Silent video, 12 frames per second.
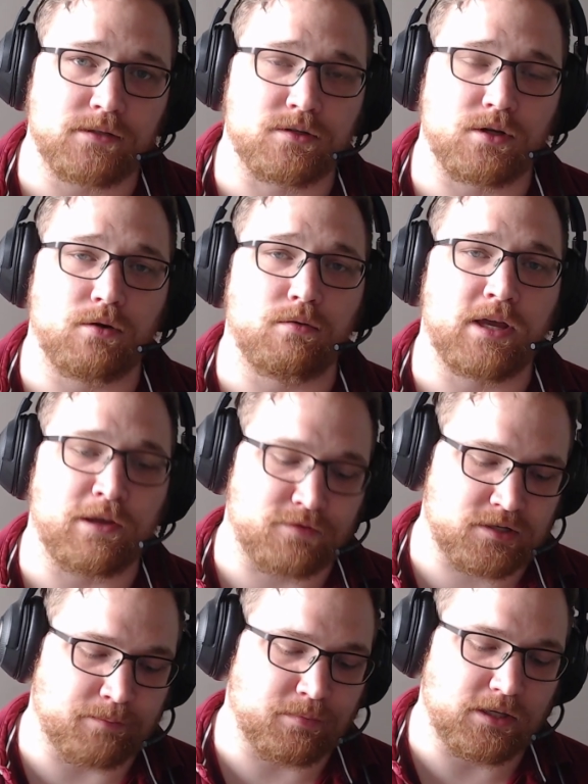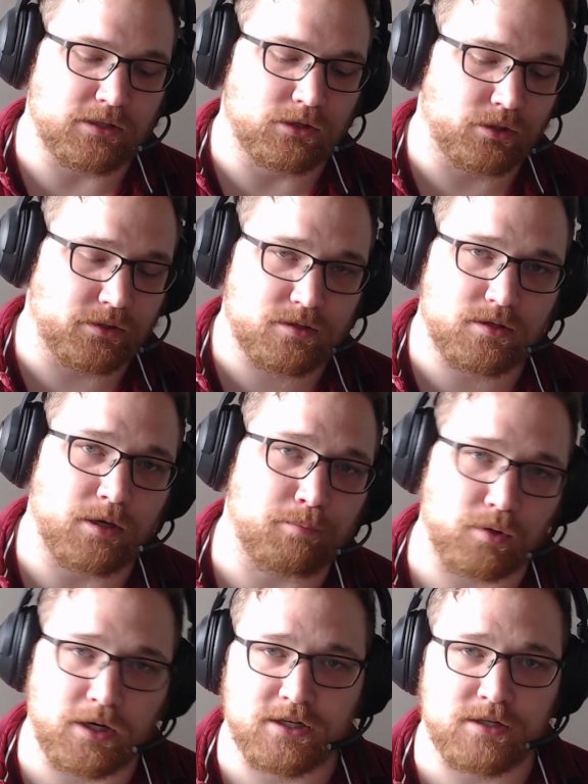So if something looks
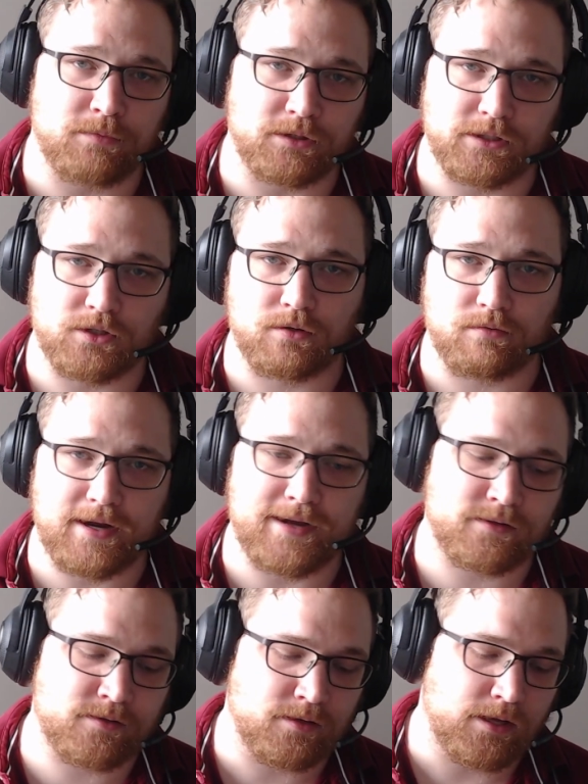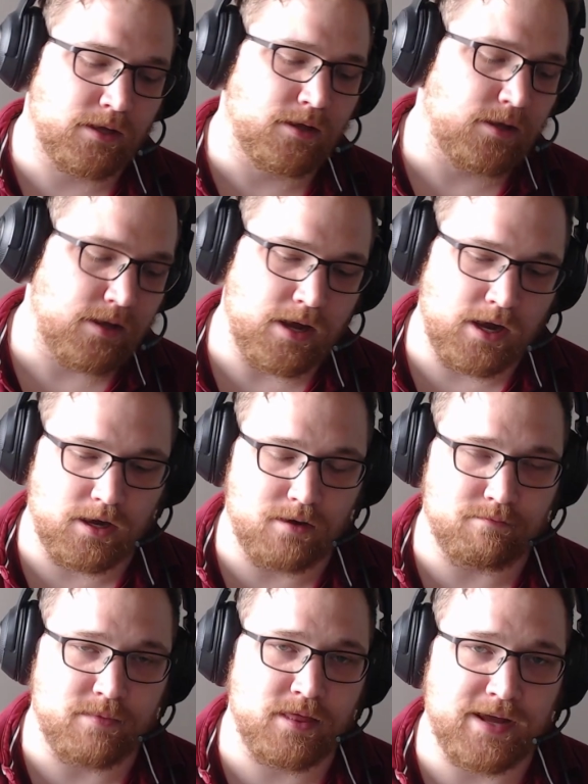approximately correct,
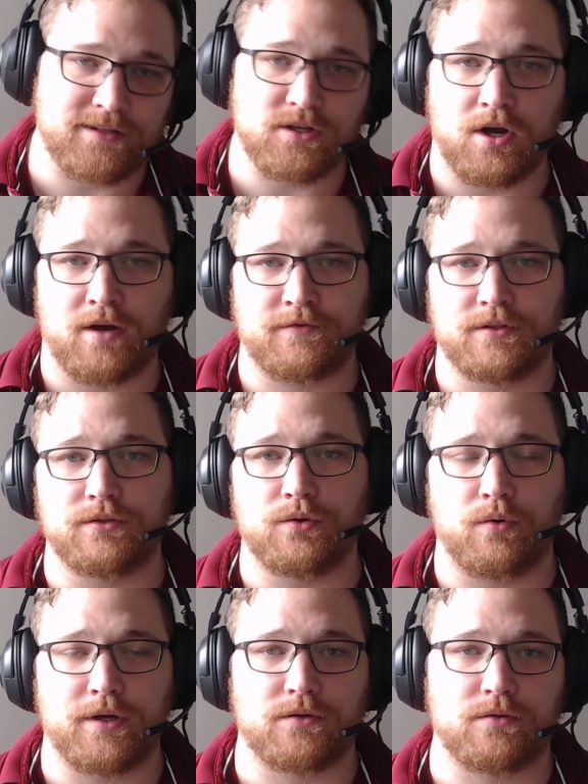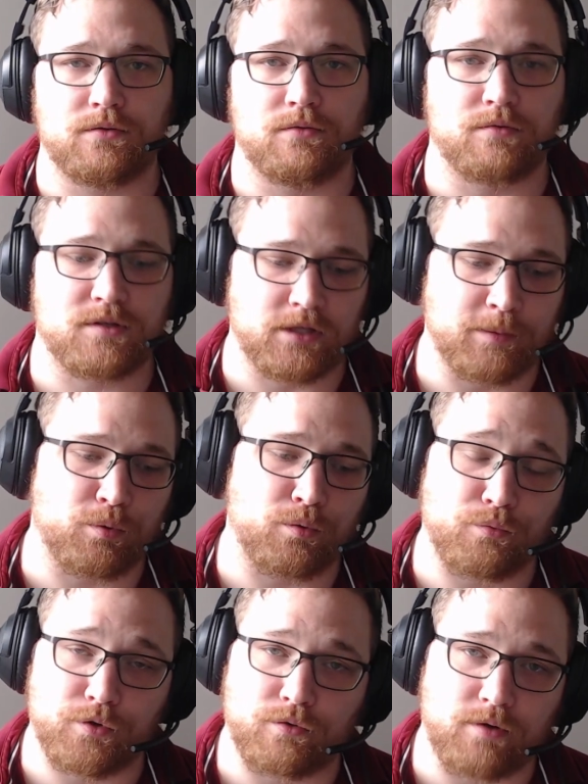that's often going to slip
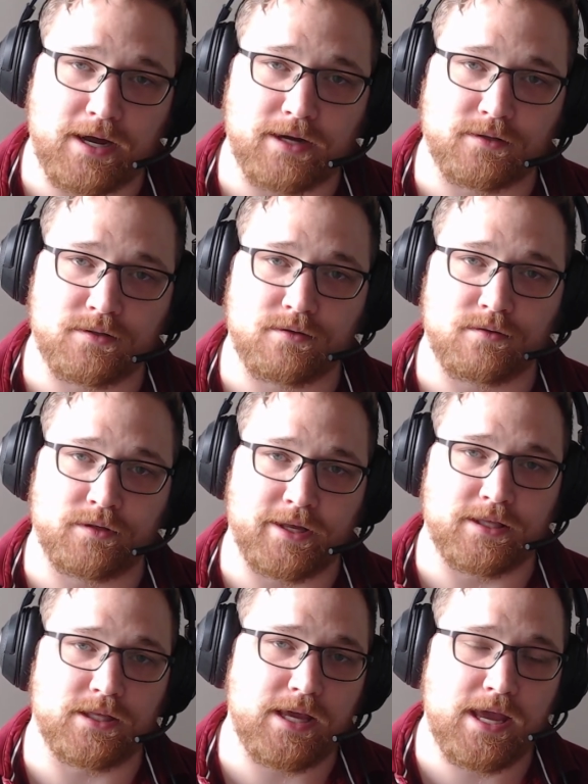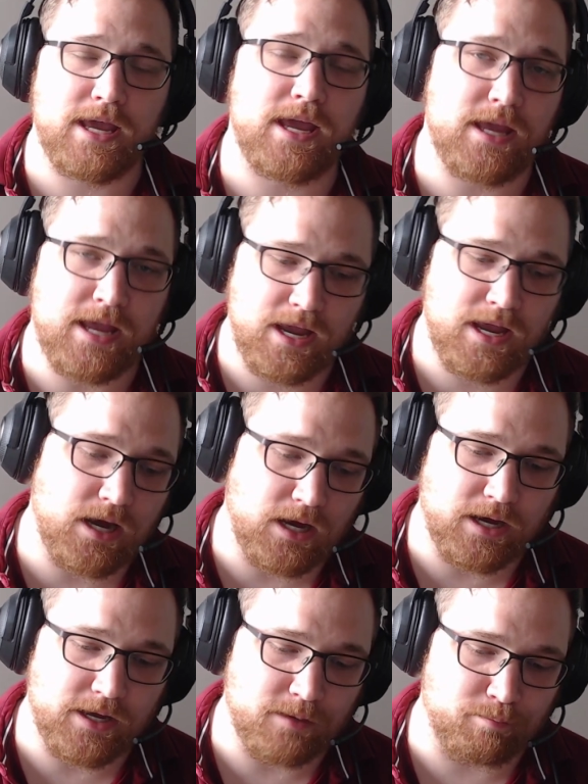through the cracks. Like, the
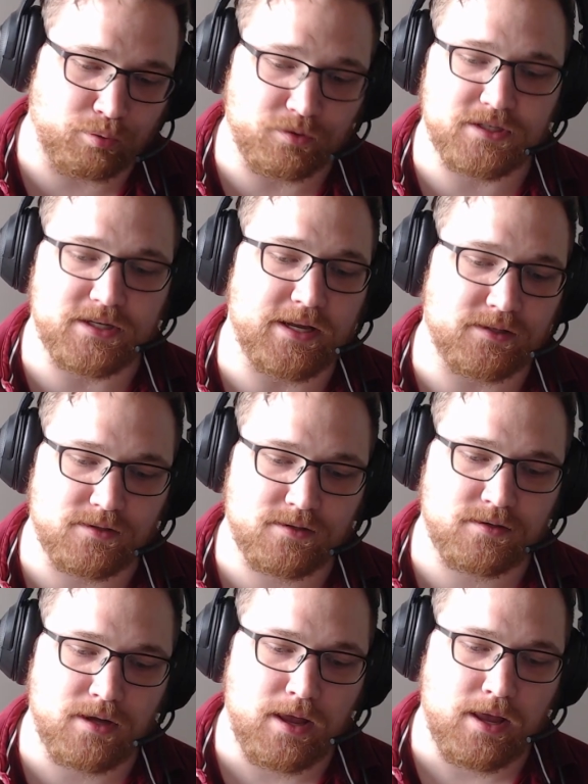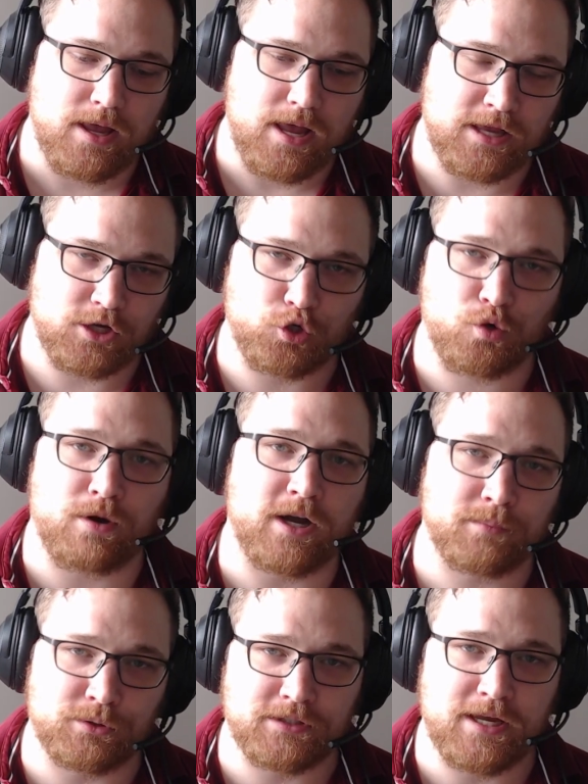AI presents an
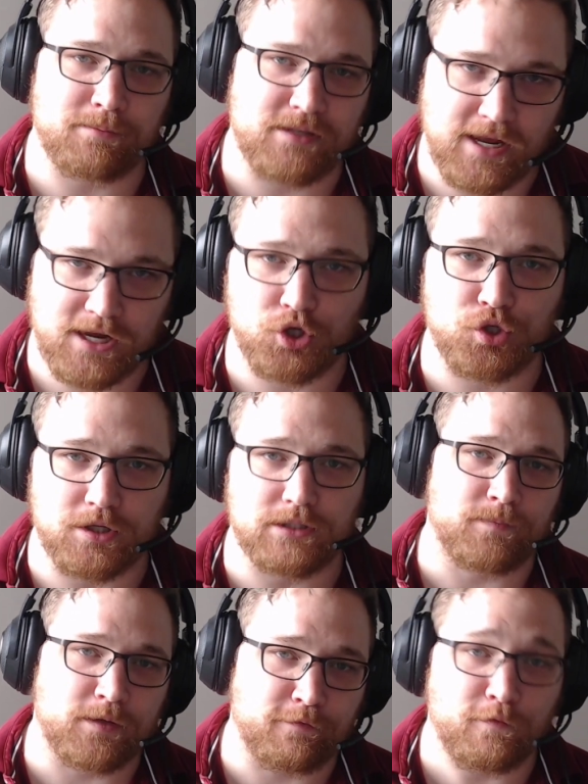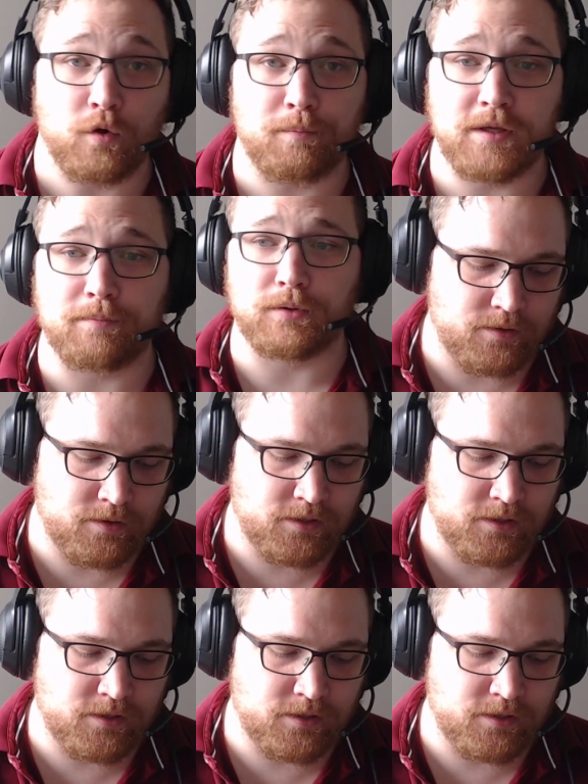incredible temptation for people.